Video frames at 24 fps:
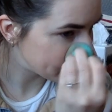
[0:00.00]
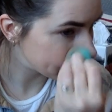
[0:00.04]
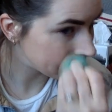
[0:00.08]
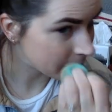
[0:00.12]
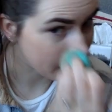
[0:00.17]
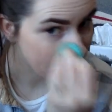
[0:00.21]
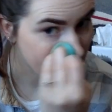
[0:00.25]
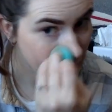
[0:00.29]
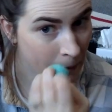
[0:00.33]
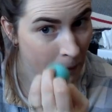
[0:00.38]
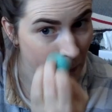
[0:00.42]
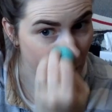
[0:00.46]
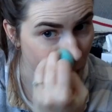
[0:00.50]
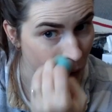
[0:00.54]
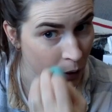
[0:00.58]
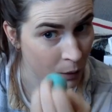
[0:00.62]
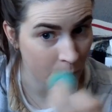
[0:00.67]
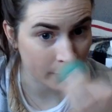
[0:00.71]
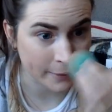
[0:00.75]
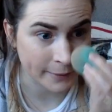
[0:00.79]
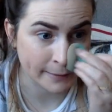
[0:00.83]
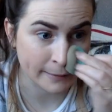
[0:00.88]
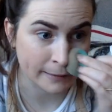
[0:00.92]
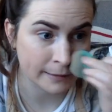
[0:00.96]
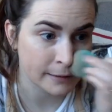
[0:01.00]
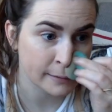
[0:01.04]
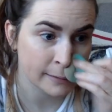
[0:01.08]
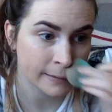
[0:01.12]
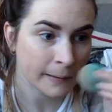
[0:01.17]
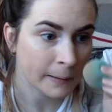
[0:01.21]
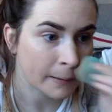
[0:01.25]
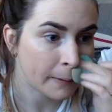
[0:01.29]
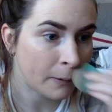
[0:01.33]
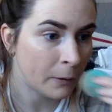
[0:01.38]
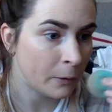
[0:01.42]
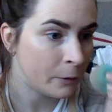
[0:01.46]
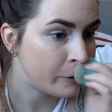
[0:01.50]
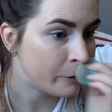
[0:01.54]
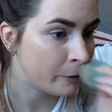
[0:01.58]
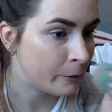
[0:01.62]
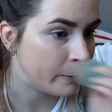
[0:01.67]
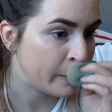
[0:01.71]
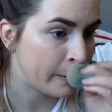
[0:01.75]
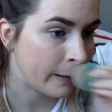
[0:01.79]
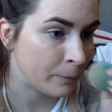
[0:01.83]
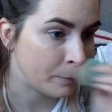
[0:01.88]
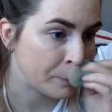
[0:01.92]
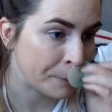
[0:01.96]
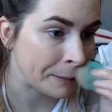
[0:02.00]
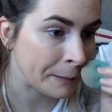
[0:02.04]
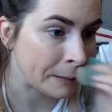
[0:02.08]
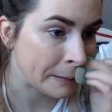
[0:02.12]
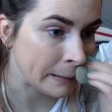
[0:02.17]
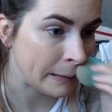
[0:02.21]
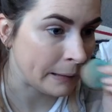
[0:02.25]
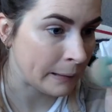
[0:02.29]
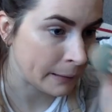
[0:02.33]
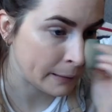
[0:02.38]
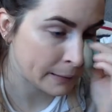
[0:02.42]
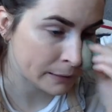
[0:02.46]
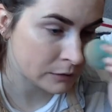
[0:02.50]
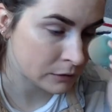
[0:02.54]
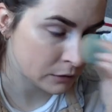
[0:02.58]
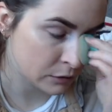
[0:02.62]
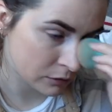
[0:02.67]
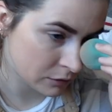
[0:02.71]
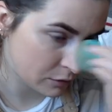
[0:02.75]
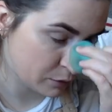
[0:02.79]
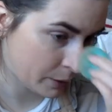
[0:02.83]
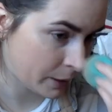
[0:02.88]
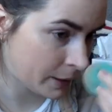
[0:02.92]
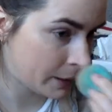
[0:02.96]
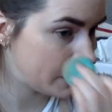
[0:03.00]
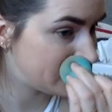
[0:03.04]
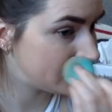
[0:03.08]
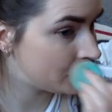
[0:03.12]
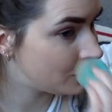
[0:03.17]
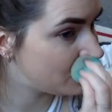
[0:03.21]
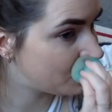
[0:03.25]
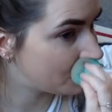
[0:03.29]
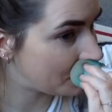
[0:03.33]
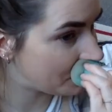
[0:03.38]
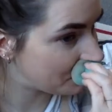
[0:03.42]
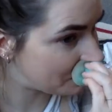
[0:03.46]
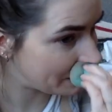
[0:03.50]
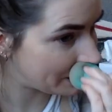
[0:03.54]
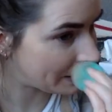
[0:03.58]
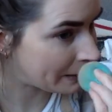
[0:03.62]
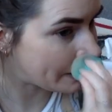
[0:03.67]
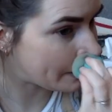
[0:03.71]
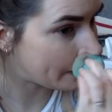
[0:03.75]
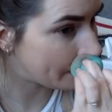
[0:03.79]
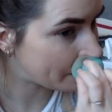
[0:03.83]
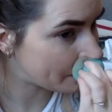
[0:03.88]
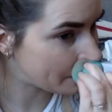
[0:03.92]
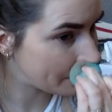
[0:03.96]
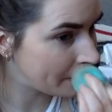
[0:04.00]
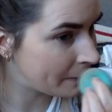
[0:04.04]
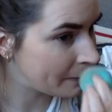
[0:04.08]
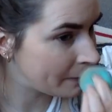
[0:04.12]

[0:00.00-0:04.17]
So I always go through a couple Kleenexes when I do my makeup.